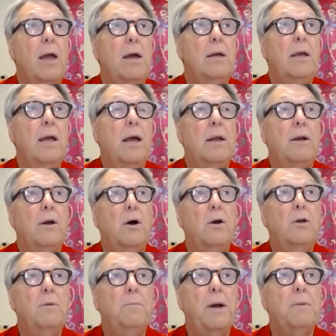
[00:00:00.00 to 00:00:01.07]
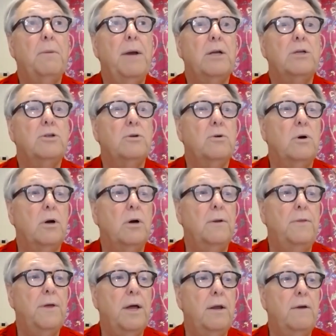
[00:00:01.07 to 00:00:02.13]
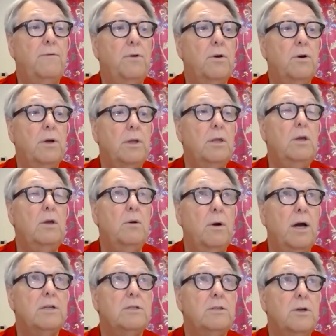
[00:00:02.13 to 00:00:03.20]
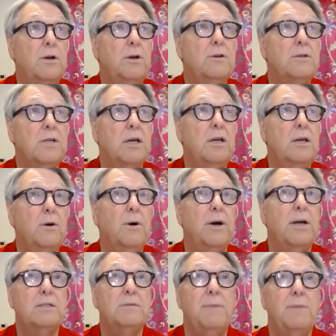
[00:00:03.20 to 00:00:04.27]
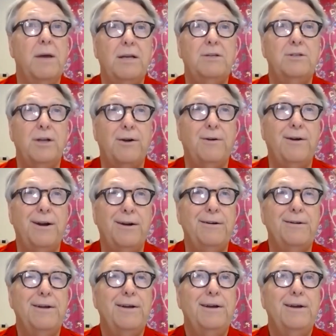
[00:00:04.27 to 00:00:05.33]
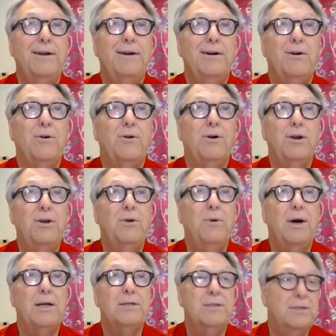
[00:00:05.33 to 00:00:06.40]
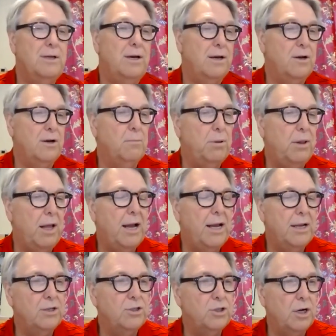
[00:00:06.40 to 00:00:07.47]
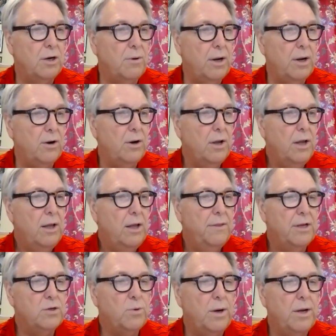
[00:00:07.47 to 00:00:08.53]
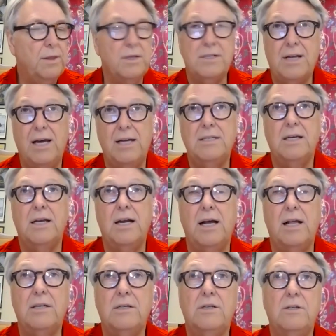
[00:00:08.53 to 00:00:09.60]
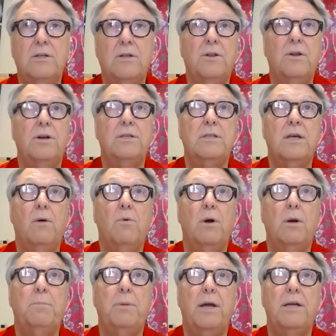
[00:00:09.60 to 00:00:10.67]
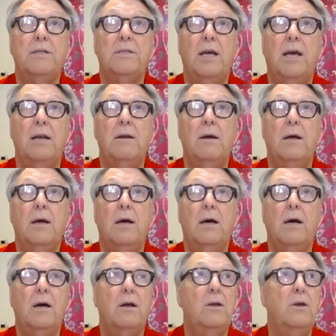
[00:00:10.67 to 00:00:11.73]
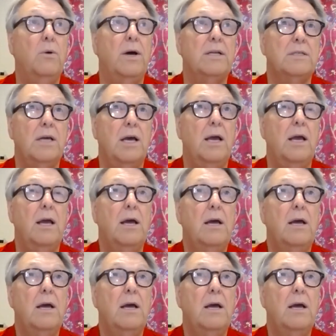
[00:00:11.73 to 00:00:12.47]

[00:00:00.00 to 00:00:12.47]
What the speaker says: you better make sure that if you're in the U.S., you're using a U.S.-made generator or a U.S. Compliant generator. That's why in the sizing analysis, you'll notice that one place had USA